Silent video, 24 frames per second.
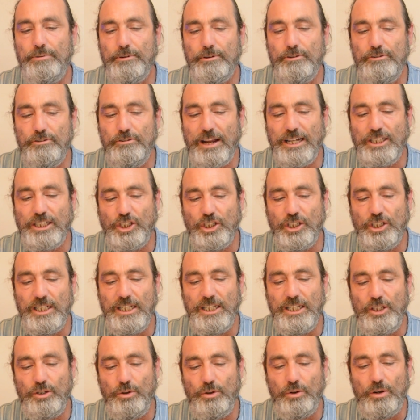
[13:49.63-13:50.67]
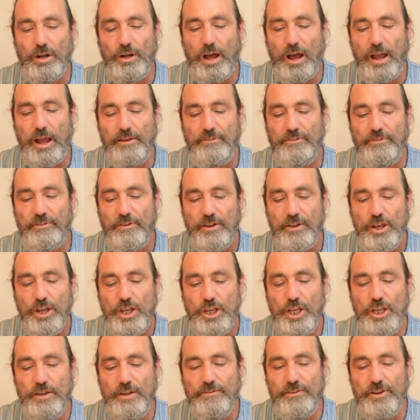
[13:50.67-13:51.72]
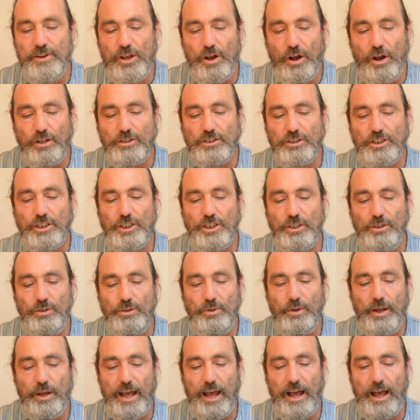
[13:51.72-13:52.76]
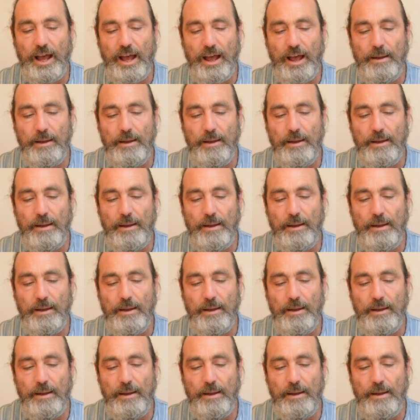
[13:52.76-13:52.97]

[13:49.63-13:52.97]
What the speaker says: progression in your life, you've got to